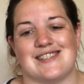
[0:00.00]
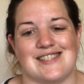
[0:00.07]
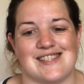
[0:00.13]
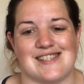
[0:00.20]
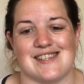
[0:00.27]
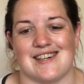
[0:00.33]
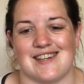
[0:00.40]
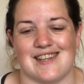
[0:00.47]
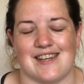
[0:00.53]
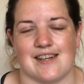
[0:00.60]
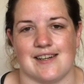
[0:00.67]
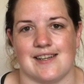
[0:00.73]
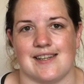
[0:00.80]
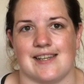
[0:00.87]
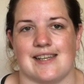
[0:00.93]

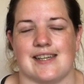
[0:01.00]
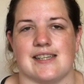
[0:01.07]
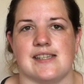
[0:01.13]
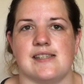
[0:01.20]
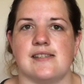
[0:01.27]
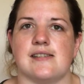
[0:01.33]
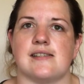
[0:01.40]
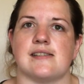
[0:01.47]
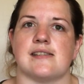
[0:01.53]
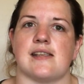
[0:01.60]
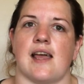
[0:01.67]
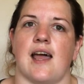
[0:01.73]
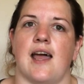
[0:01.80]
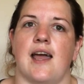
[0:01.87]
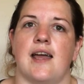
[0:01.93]
design
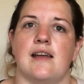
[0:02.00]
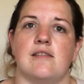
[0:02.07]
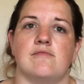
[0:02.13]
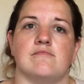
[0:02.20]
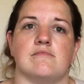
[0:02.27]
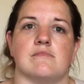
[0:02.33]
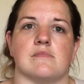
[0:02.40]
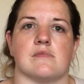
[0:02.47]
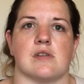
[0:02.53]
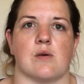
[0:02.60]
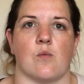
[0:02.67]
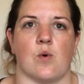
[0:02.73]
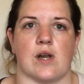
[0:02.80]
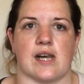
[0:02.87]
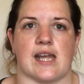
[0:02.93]
ideas,
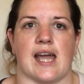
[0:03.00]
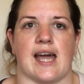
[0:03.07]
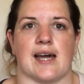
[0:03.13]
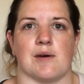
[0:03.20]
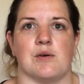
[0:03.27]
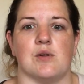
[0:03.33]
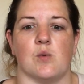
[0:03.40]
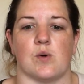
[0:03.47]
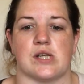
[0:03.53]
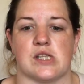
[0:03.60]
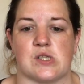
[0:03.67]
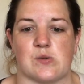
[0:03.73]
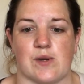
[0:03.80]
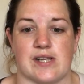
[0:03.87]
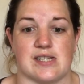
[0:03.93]
one cowl,
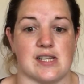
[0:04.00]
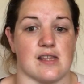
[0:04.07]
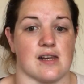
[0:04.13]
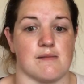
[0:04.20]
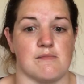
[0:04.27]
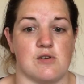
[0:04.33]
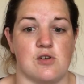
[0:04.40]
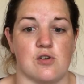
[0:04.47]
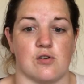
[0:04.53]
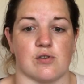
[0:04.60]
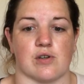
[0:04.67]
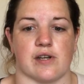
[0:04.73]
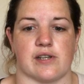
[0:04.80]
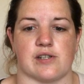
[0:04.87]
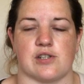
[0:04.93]
one sweater that I'm
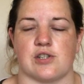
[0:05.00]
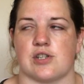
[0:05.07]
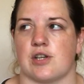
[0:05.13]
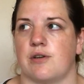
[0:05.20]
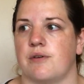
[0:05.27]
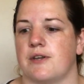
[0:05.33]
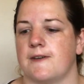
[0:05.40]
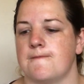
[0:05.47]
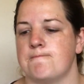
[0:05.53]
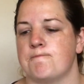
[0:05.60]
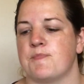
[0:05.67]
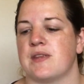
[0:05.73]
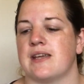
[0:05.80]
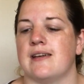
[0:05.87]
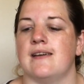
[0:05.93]
not going to show you,
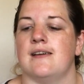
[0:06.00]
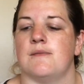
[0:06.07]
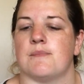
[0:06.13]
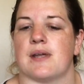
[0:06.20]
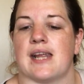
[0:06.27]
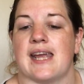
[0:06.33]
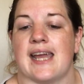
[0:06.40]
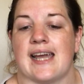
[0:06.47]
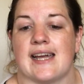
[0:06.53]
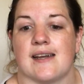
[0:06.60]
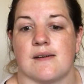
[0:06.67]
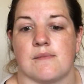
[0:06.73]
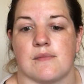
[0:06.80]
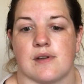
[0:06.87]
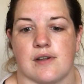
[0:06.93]
but I
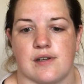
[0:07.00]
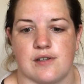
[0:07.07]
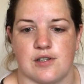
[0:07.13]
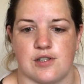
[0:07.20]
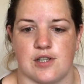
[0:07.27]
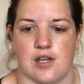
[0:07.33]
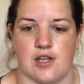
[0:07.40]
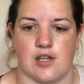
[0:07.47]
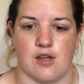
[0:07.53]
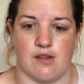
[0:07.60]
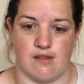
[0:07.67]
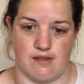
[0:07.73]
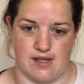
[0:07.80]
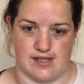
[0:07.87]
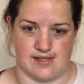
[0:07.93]
am going to show
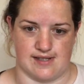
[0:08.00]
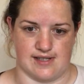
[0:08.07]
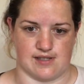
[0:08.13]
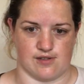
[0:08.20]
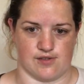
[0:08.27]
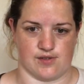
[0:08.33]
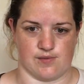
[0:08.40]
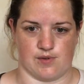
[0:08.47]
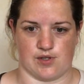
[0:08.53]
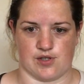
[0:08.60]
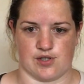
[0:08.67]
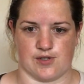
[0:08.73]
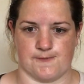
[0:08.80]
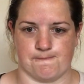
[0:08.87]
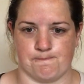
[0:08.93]
you this little
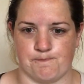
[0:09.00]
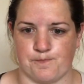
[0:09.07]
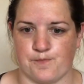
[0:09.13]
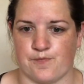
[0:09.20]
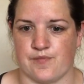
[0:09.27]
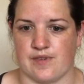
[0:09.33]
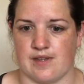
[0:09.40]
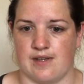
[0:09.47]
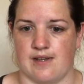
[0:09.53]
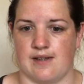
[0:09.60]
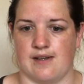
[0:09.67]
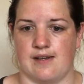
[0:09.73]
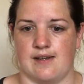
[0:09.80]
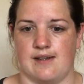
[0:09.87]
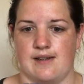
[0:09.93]
swatch.
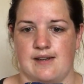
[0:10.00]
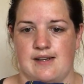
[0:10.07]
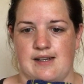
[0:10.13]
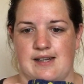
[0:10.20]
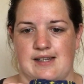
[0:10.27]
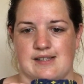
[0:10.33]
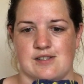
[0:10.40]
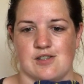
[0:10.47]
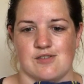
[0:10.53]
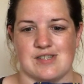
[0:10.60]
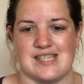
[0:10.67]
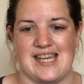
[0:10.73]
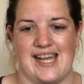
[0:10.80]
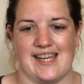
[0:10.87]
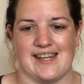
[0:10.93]
It's
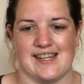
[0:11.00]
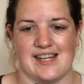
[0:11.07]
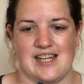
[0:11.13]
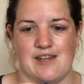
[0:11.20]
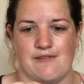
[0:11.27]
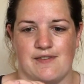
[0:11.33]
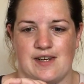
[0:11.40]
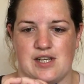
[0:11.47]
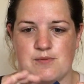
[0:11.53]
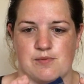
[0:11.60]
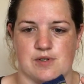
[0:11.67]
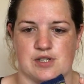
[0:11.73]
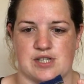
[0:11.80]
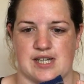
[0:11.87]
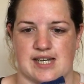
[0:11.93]
not technically a
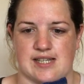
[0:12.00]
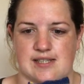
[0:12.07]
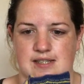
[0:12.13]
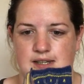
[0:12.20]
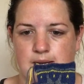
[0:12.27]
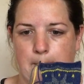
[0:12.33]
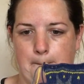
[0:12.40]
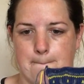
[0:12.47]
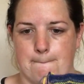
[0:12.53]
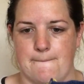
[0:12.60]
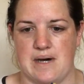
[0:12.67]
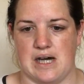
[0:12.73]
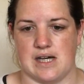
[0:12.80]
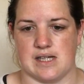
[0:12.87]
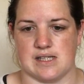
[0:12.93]
finished project,
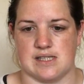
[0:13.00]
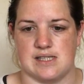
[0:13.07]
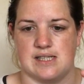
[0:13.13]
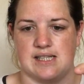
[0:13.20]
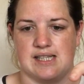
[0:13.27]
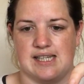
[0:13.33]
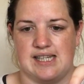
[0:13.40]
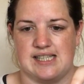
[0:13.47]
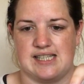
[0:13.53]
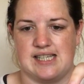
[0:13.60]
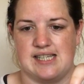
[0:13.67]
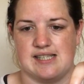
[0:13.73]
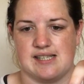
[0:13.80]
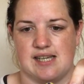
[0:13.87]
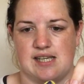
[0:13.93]
but
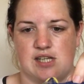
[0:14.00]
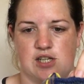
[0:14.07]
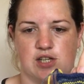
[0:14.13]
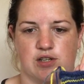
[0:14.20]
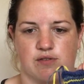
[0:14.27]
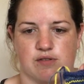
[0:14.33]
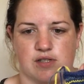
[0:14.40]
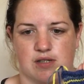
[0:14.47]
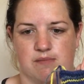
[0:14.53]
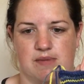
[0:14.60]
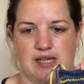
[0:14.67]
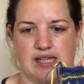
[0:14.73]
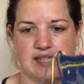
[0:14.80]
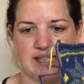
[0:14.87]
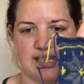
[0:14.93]
it is a new to
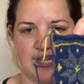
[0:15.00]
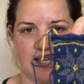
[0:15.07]
me